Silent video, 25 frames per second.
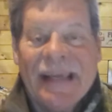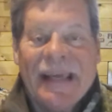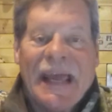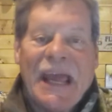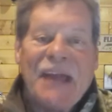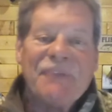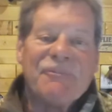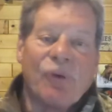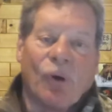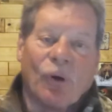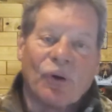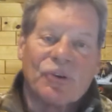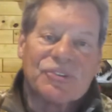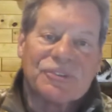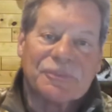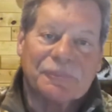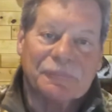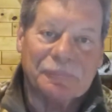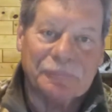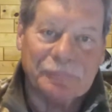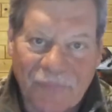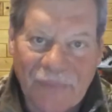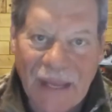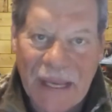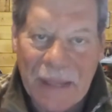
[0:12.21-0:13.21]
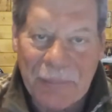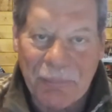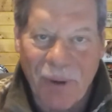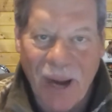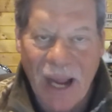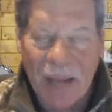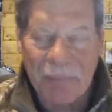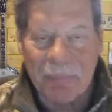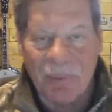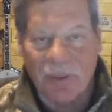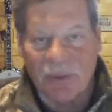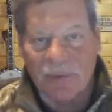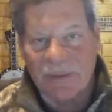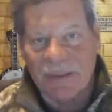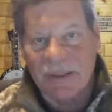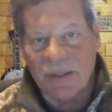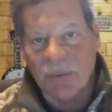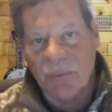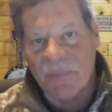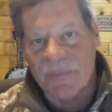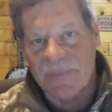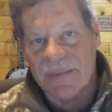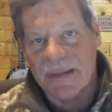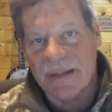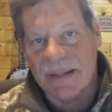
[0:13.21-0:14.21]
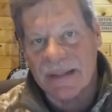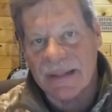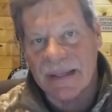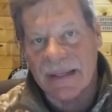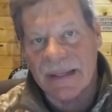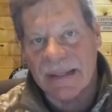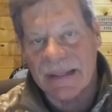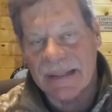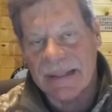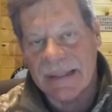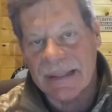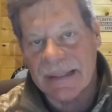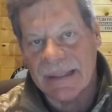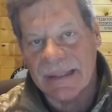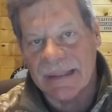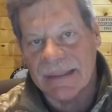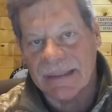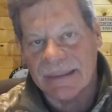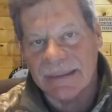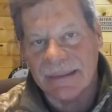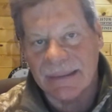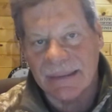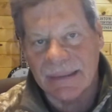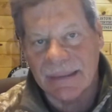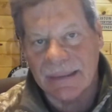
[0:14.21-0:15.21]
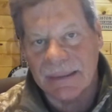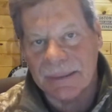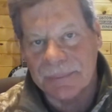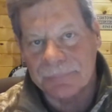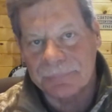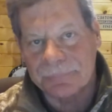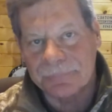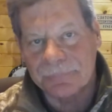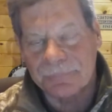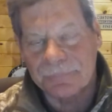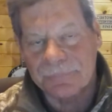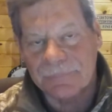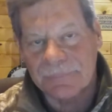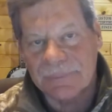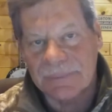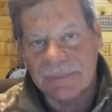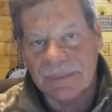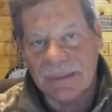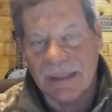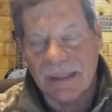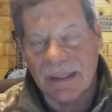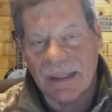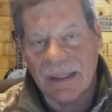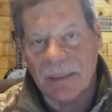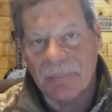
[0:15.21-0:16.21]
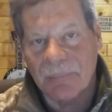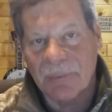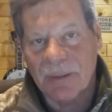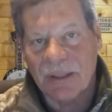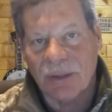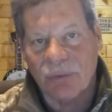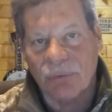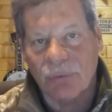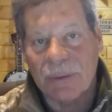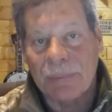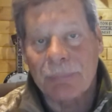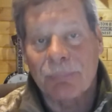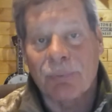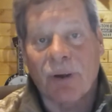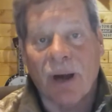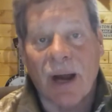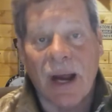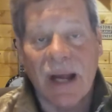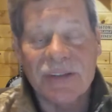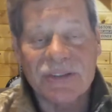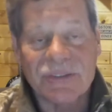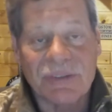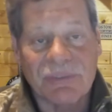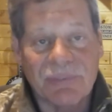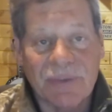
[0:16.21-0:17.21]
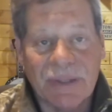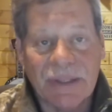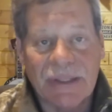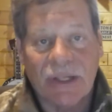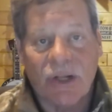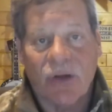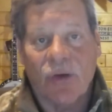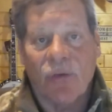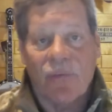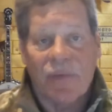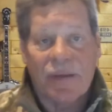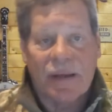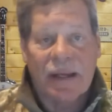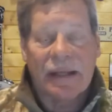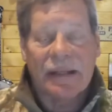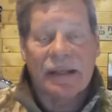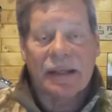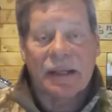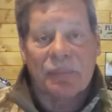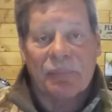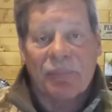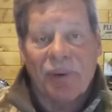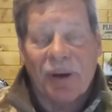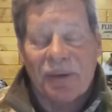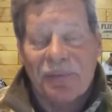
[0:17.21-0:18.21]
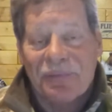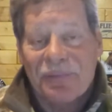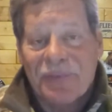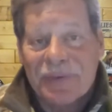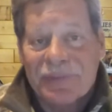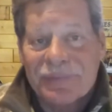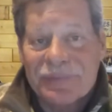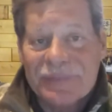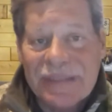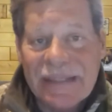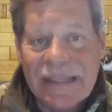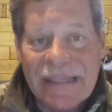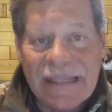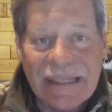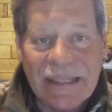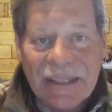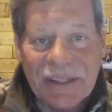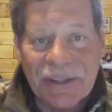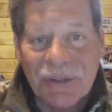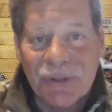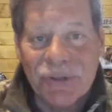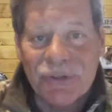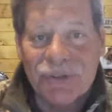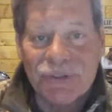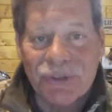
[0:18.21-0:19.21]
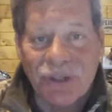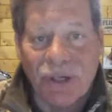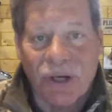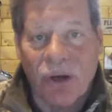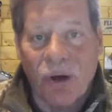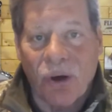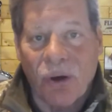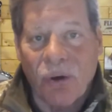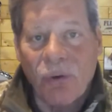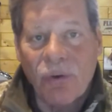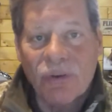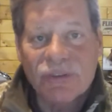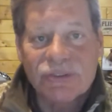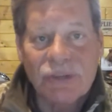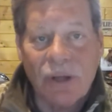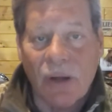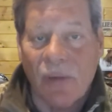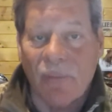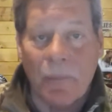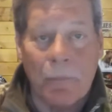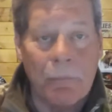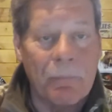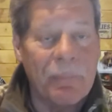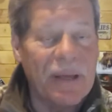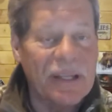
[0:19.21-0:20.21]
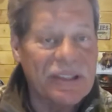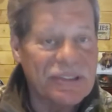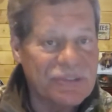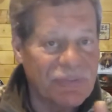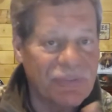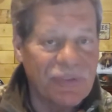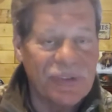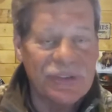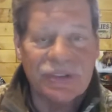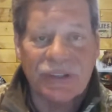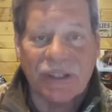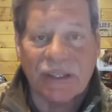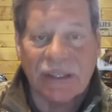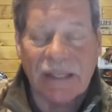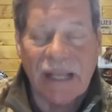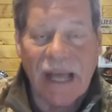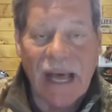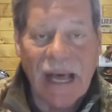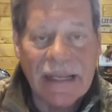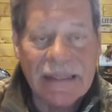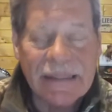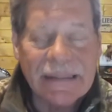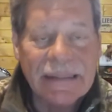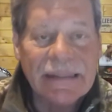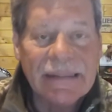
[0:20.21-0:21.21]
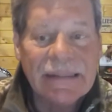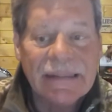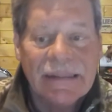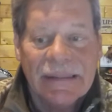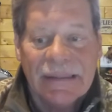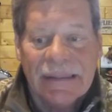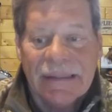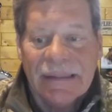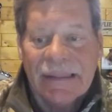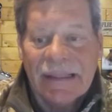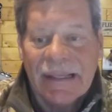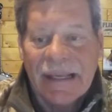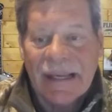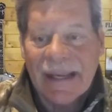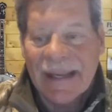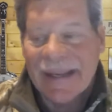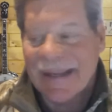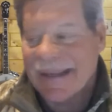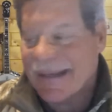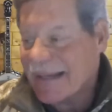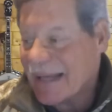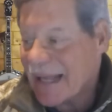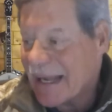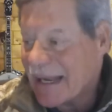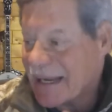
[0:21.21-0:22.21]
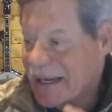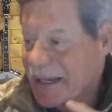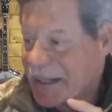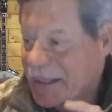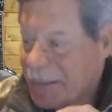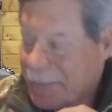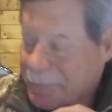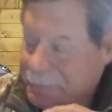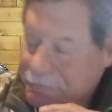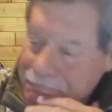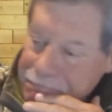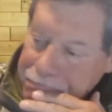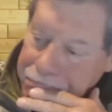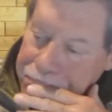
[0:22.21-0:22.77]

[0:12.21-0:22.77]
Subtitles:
Hey folks, hey, Brad Miller here with you today, and I'm going to reprise a video that I did about 15 years ago. It's called The Best Fishing Knot, and I